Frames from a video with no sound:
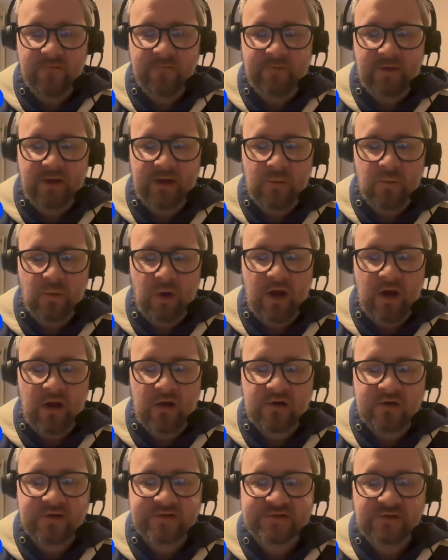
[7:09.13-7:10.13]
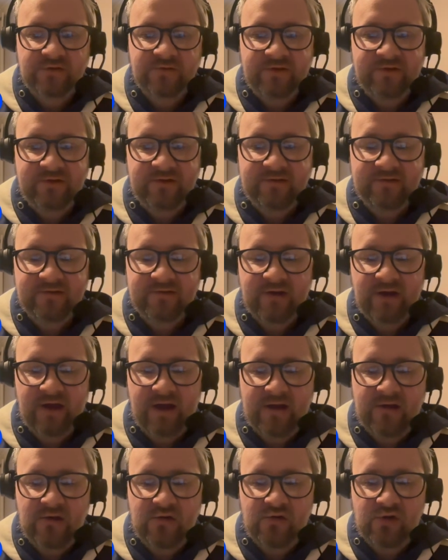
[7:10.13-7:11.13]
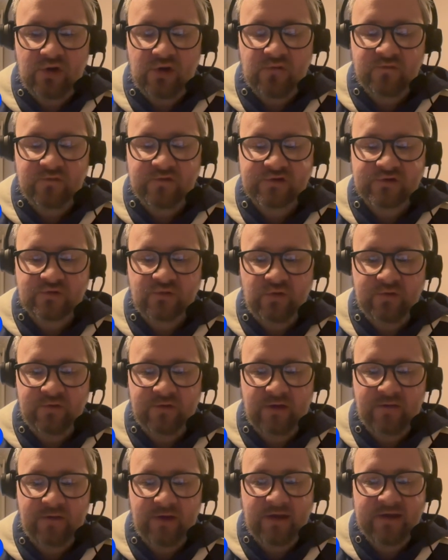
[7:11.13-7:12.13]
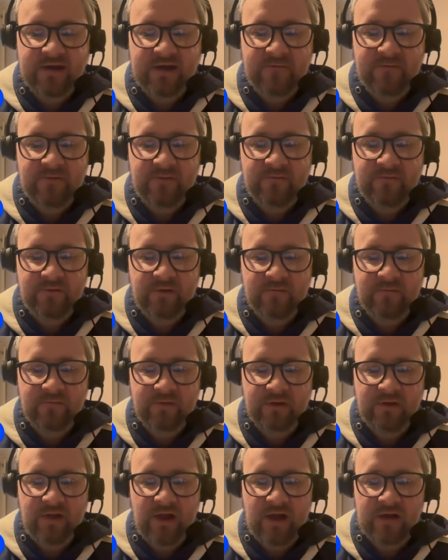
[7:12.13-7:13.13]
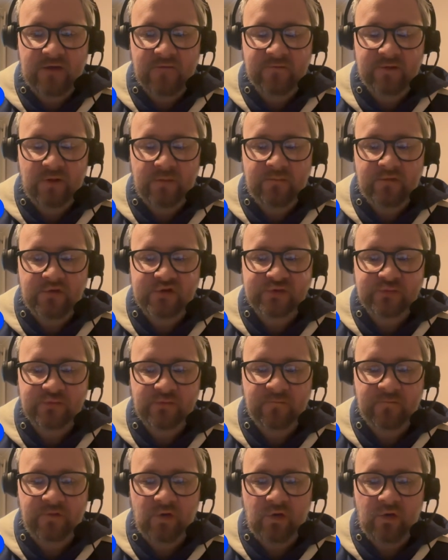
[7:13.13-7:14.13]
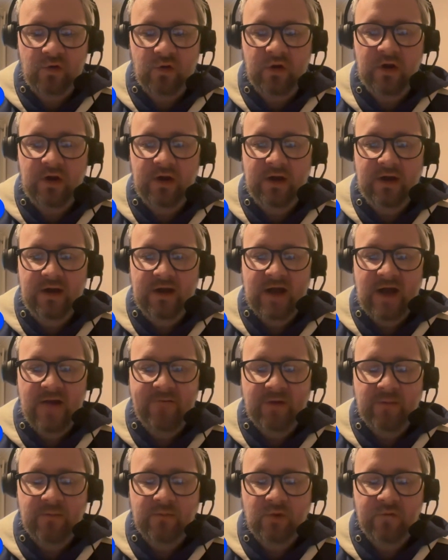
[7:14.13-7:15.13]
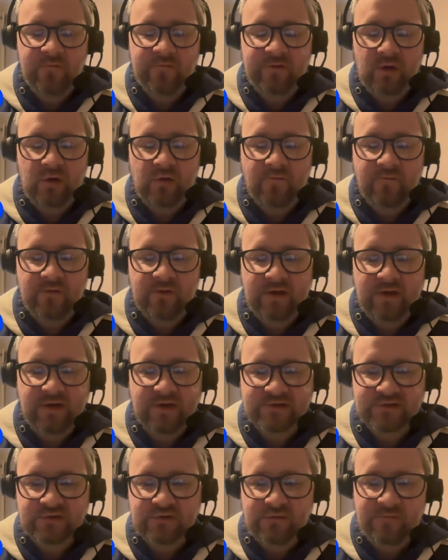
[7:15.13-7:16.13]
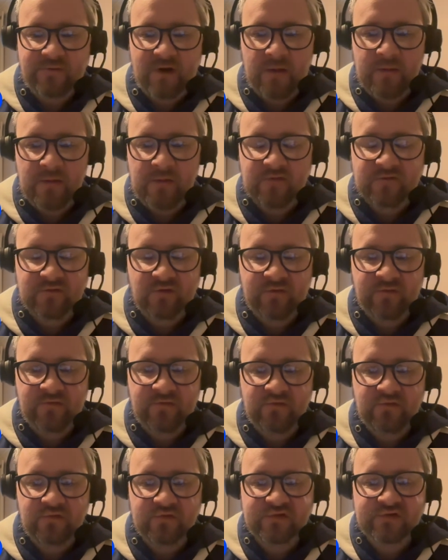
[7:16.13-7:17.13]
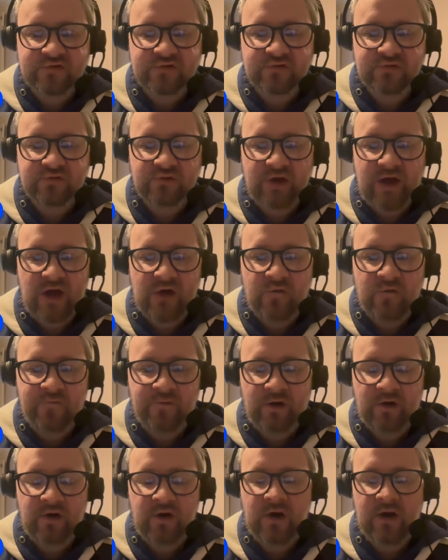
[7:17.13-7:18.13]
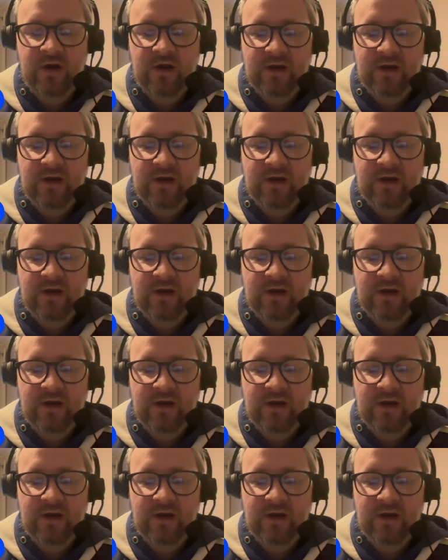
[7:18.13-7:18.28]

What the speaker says: they were still needed in and around the squad. And I think given the lack of numbers that we've got, having moved out the likes of Remy Matondo to Hanover,